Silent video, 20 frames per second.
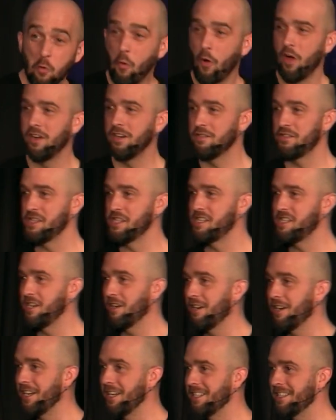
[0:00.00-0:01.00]
one of the
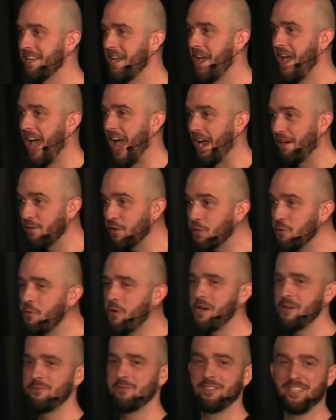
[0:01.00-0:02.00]
series,
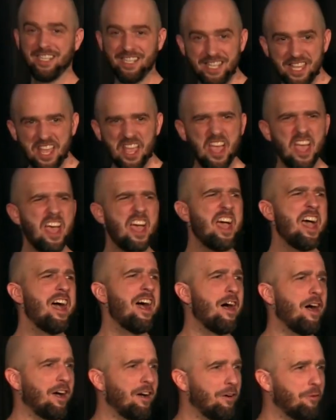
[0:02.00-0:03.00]
everyone was like,
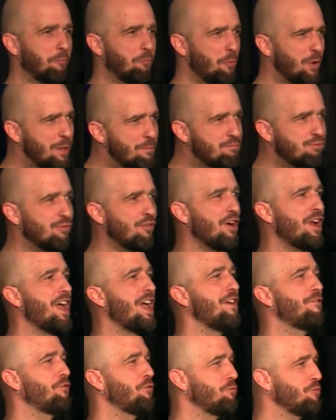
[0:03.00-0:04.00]
yeah, we
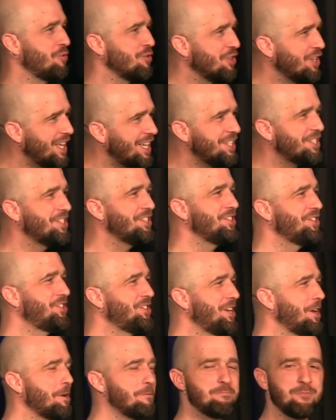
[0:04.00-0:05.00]
pray for
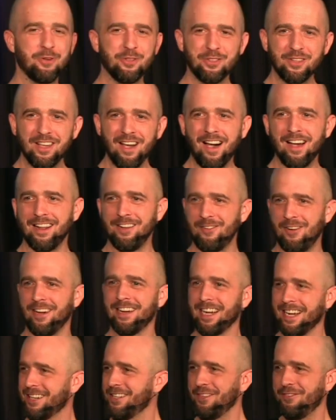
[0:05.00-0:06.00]
relationship with God. I know I
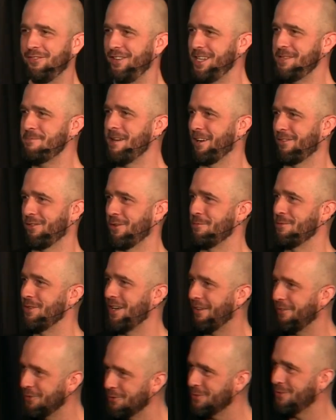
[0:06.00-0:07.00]
got good feedback from you.
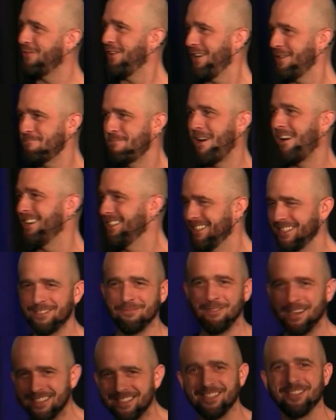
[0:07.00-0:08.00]
Everyone was a very positive
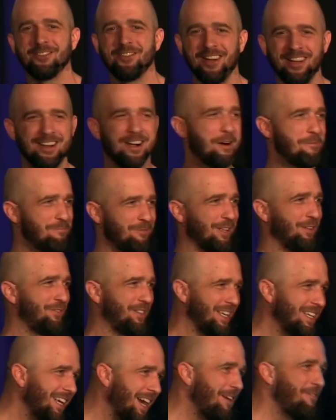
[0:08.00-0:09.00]
message, right?
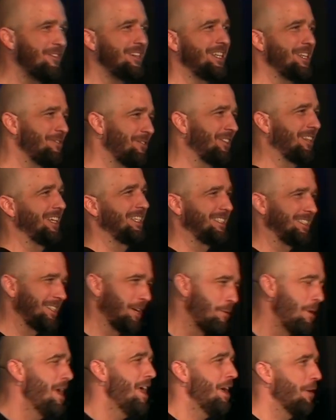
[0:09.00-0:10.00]
Uplifting. Yeah, we need
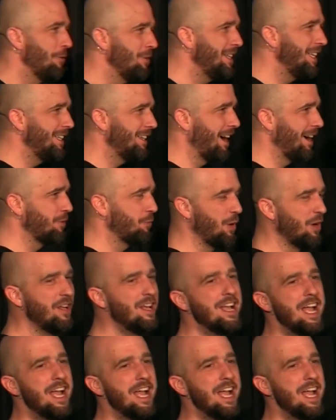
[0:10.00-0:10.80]
relationship and we need God's will.